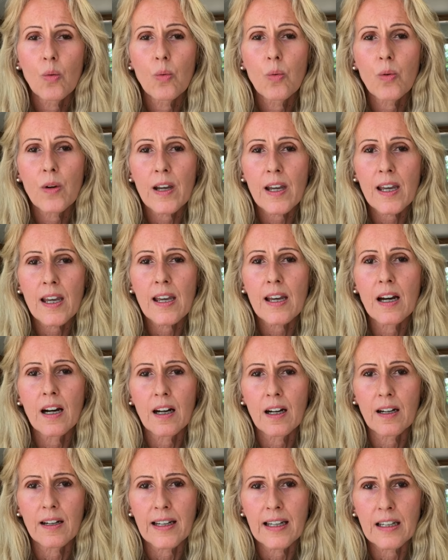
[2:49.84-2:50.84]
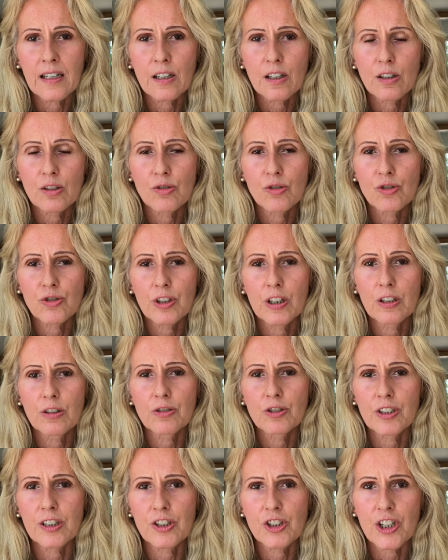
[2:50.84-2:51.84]
We are in control
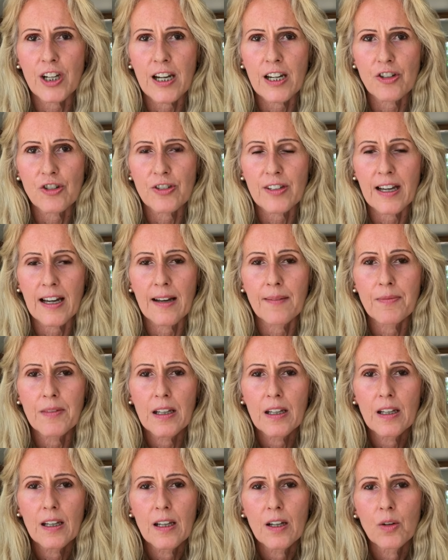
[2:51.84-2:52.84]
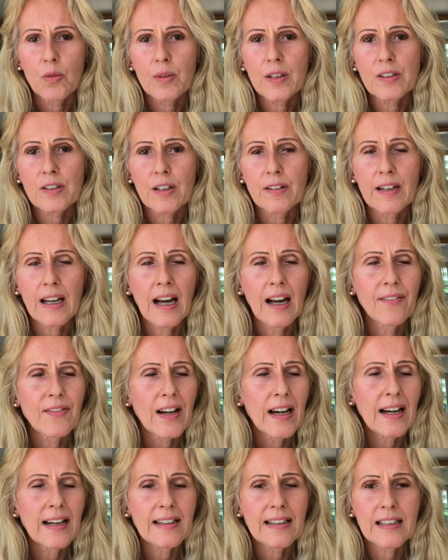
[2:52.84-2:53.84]
to change that. We don't have
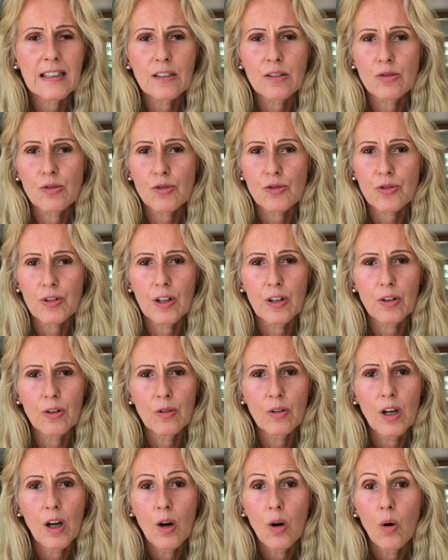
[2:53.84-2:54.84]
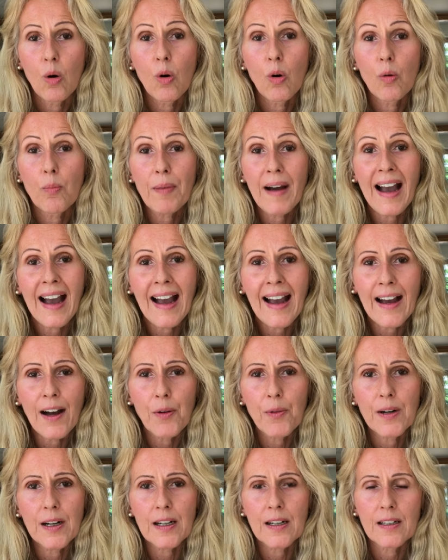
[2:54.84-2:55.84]
any control or
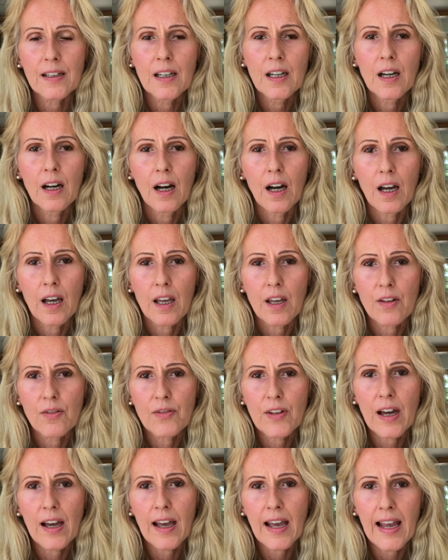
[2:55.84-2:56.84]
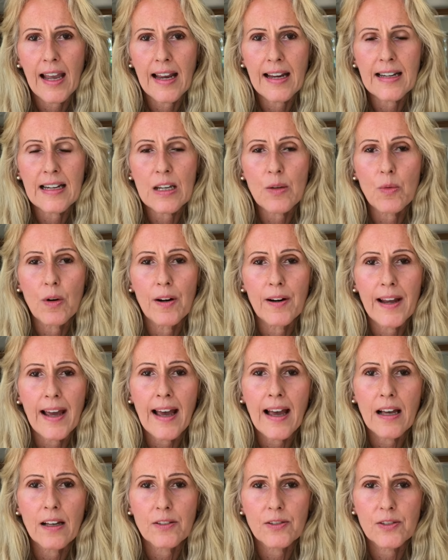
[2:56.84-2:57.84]
power over anyone
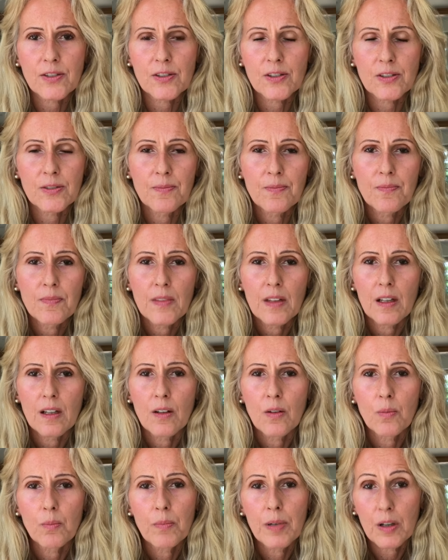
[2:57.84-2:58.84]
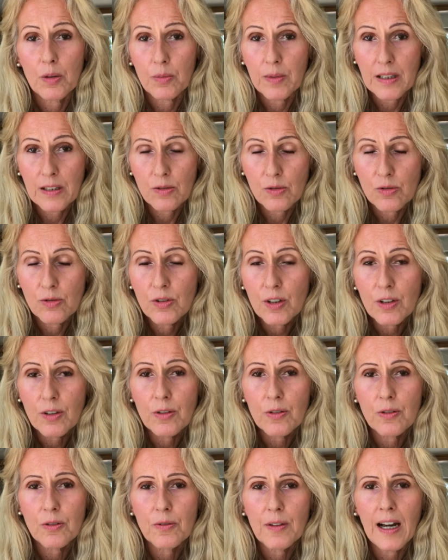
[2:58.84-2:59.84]
else. But we
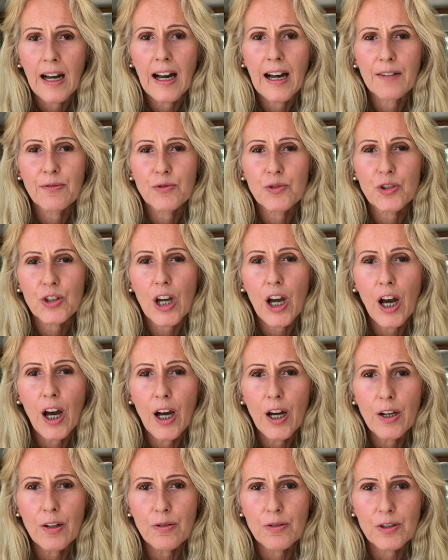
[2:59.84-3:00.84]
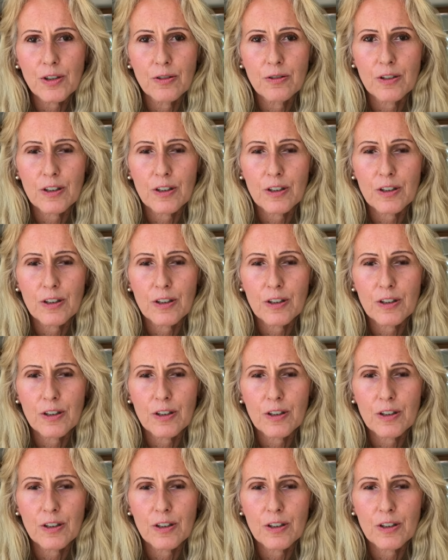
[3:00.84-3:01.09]
do have total